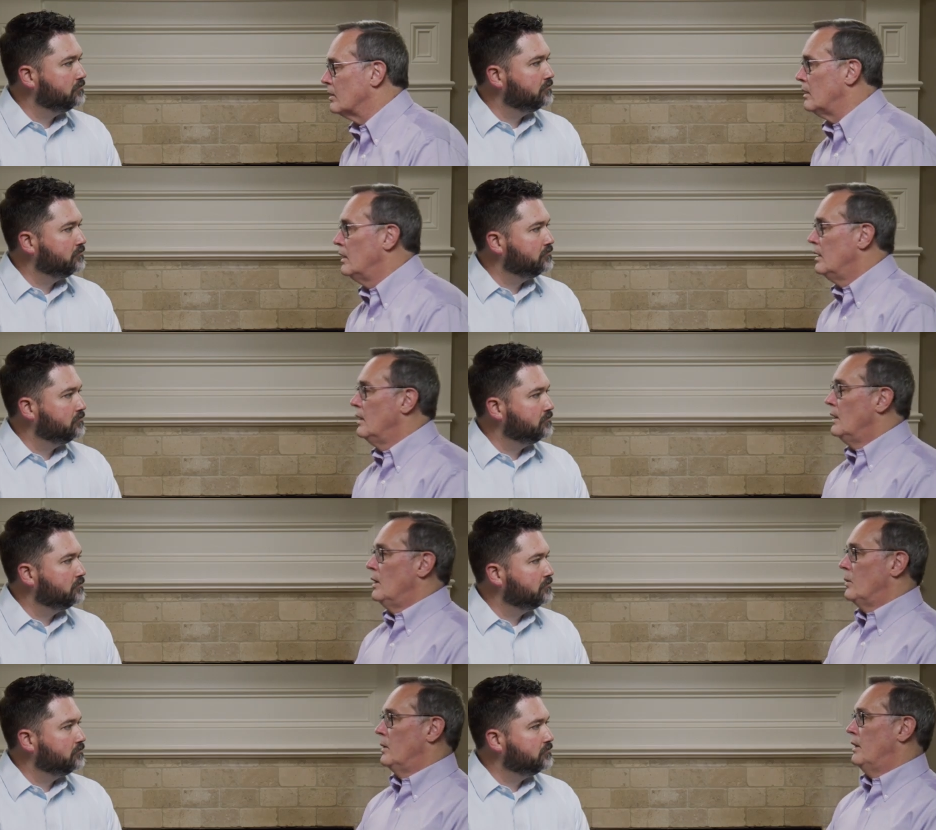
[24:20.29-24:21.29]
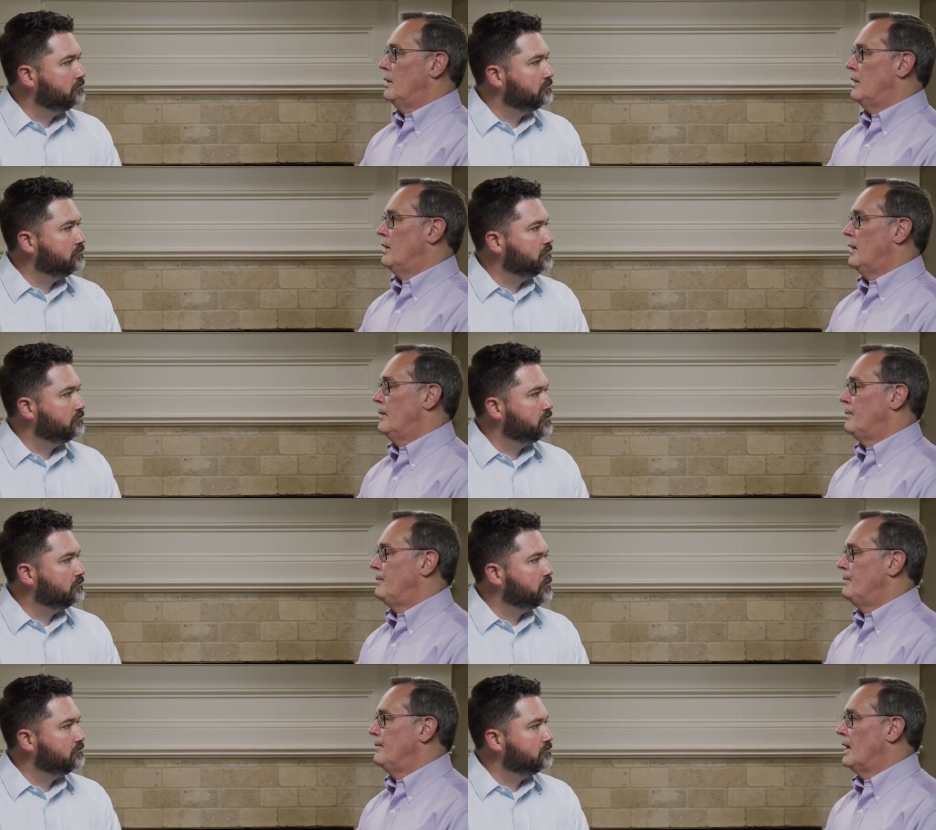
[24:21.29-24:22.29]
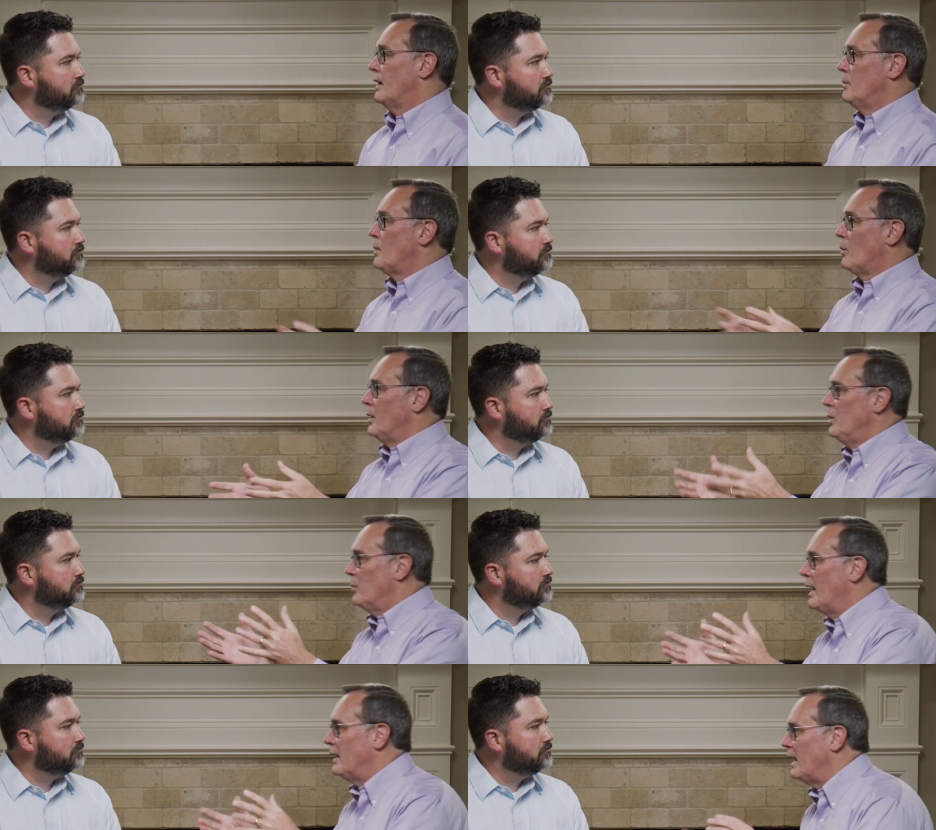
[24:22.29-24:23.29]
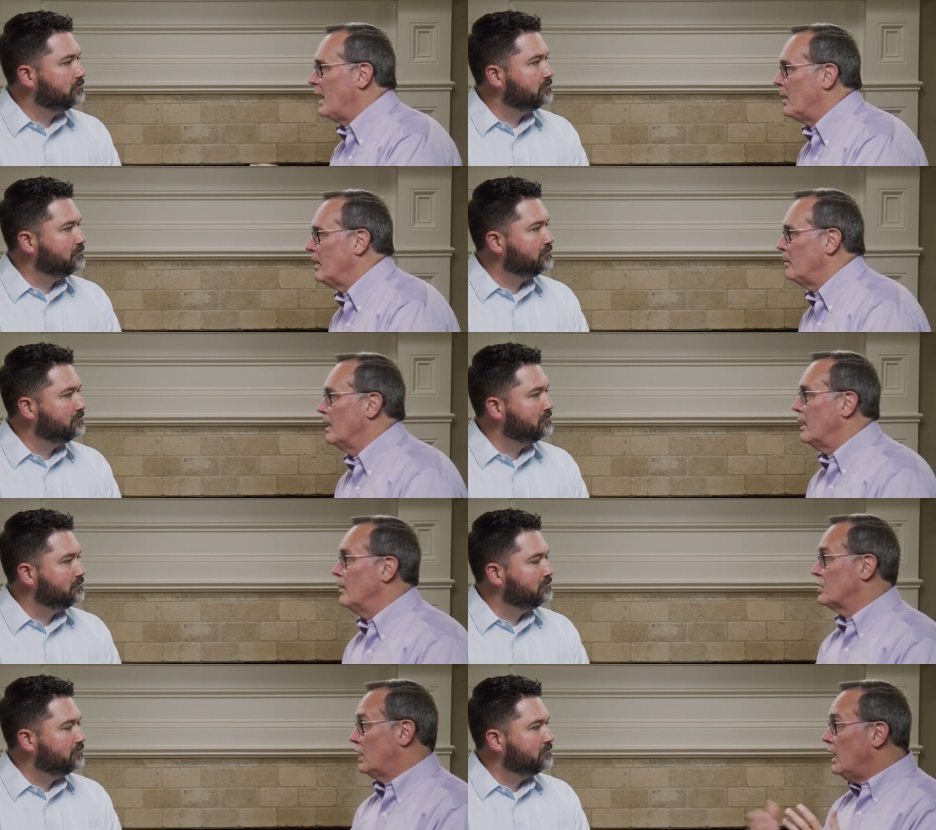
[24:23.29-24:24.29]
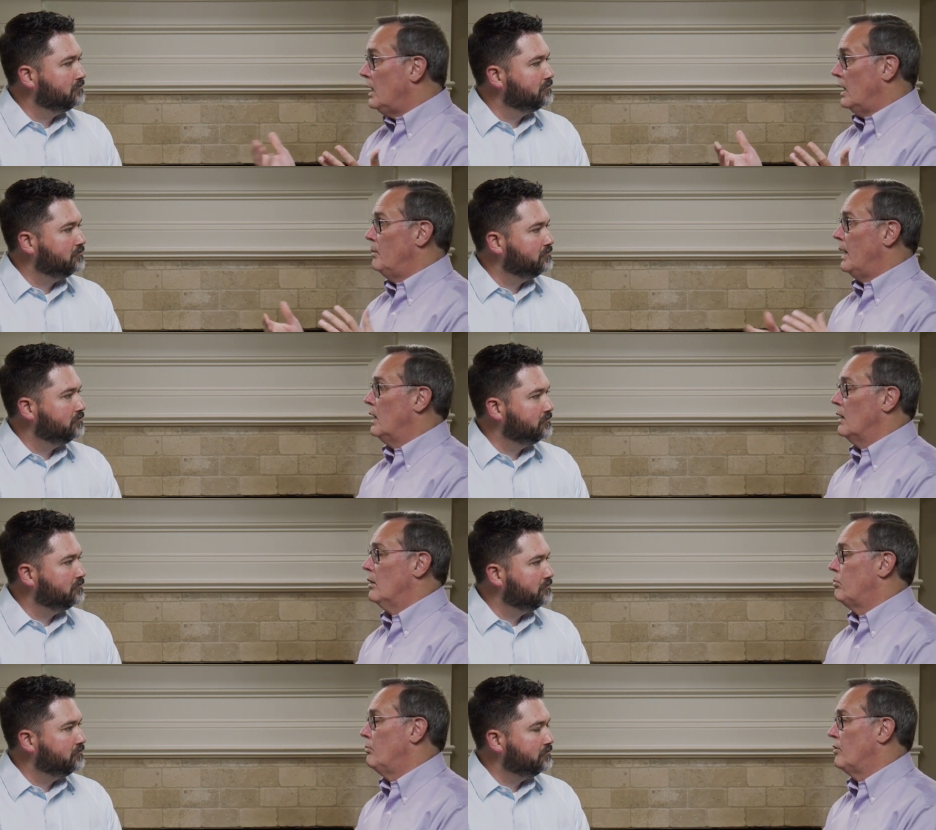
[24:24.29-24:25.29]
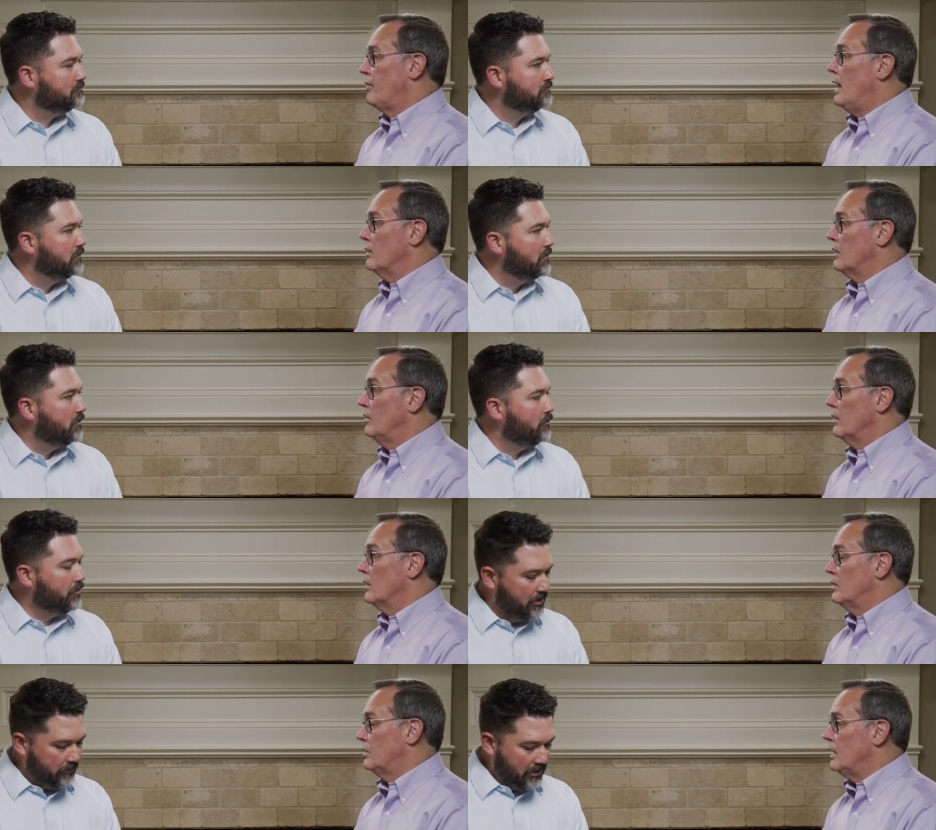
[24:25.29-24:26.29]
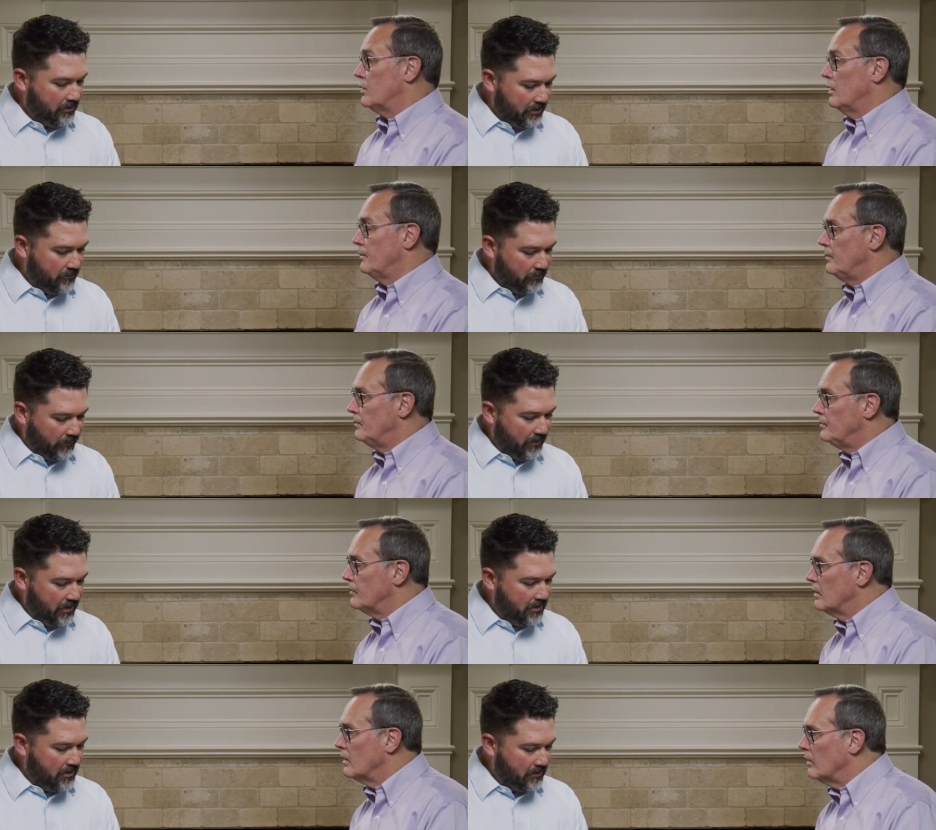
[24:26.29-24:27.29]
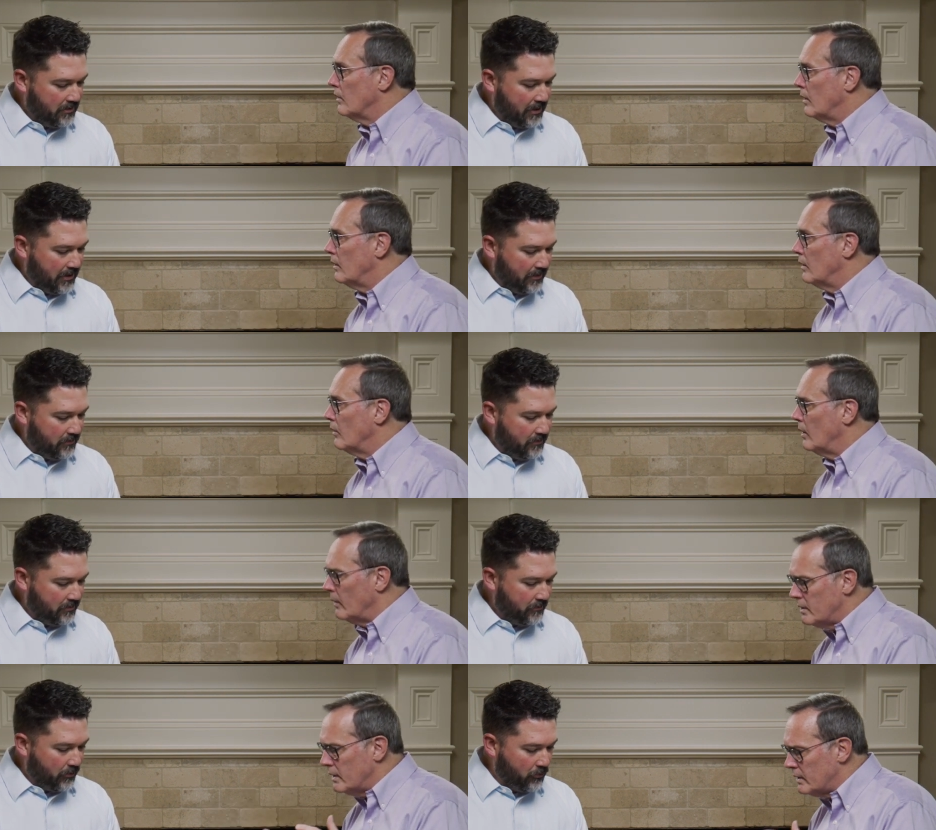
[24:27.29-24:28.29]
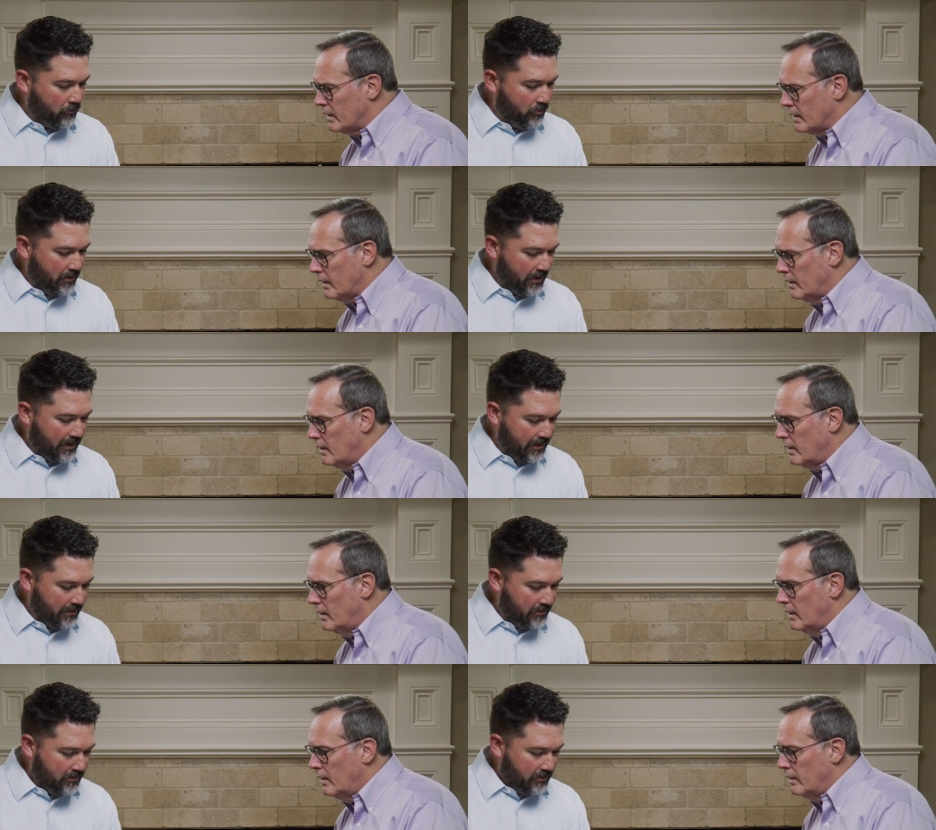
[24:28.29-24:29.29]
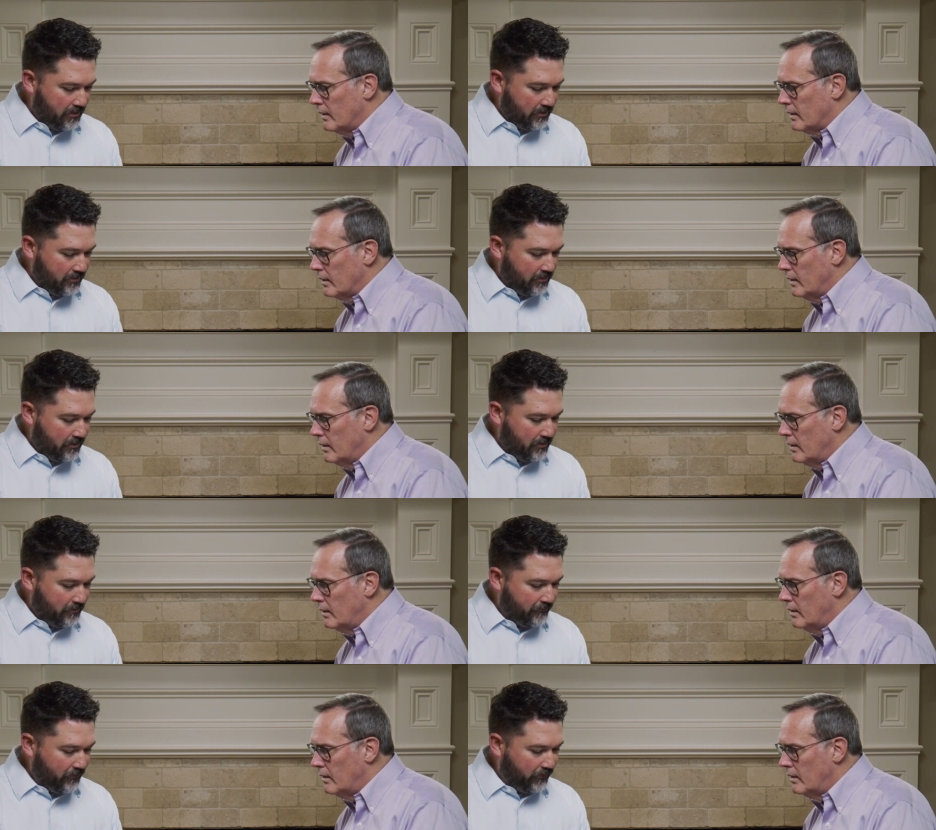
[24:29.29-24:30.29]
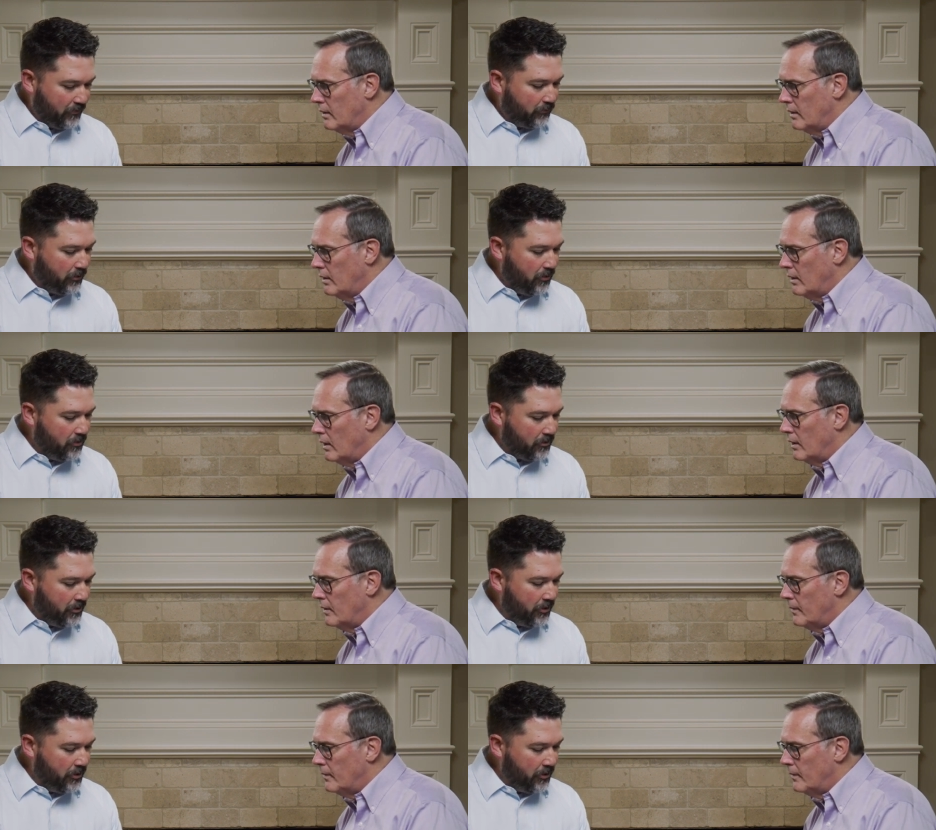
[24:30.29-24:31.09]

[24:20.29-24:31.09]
Speaker 1: where, where um, I don't remember what you read now, but, but it was Kennedy making a profound con
Speaker 2: well, he, concession. Well, he, he was saying that
Speaker 1: what, what the, the court had,
Speaker 2: uh, for so long,